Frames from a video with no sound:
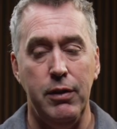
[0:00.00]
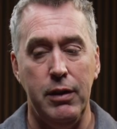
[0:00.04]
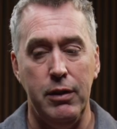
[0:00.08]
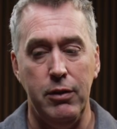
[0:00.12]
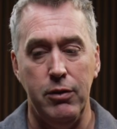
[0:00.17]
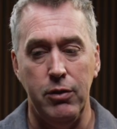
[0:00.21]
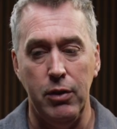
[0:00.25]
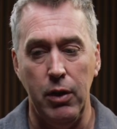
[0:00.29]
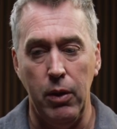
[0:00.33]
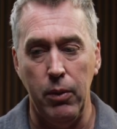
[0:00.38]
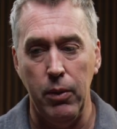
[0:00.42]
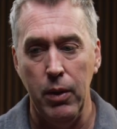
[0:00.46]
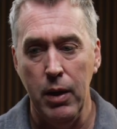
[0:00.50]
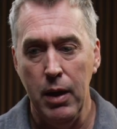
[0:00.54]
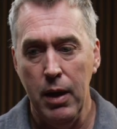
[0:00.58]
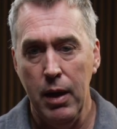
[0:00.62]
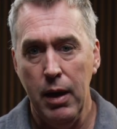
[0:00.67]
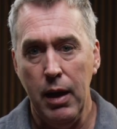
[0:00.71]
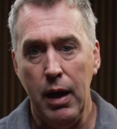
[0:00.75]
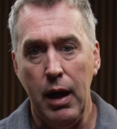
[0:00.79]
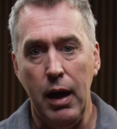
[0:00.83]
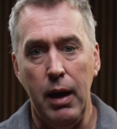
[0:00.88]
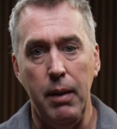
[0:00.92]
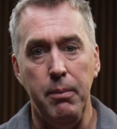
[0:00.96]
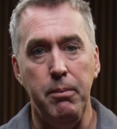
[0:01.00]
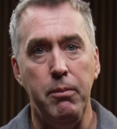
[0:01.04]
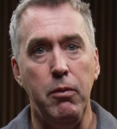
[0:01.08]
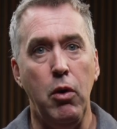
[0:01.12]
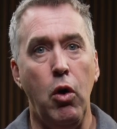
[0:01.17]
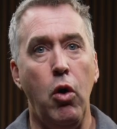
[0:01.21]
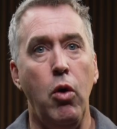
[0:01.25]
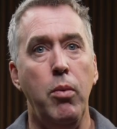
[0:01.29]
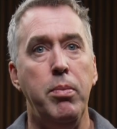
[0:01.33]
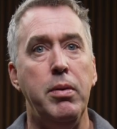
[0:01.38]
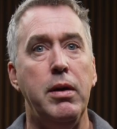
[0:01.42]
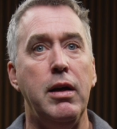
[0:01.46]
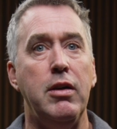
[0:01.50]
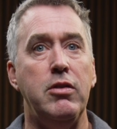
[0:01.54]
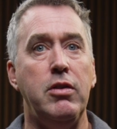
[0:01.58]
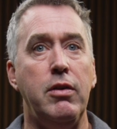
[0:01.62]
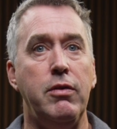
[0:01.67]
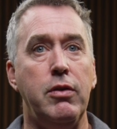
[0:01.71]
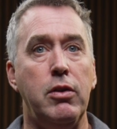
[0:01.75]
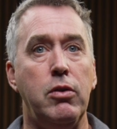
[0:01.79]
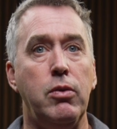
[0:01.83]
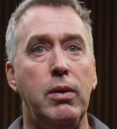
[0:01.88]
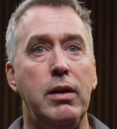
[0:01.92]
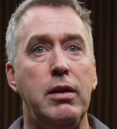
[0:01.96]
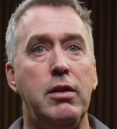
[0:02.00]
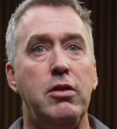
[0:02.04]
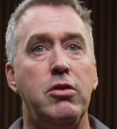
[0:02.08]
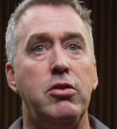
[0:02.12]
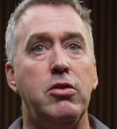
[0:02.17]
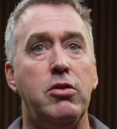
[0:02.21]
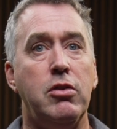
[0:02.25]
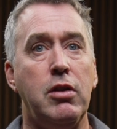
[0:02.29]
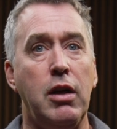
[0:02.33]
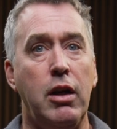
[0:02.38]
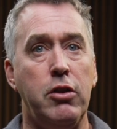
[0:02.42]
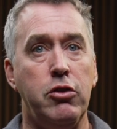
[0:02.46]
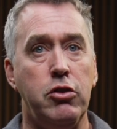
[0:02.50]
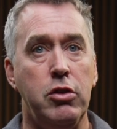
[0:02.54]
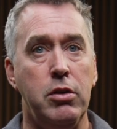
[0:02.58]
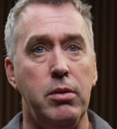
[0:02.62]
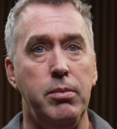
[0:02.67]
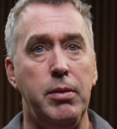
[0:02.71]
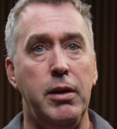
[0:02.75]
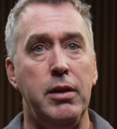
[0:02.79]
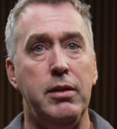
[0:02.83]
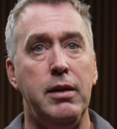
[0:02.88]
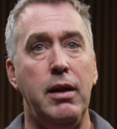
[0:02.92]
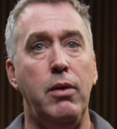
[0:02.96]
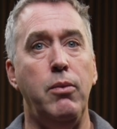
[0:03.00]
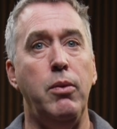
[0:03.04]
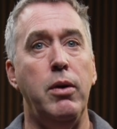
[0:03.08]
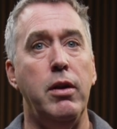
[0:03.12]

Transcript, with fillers: And so I uh, hope you guys have a great discussion about that.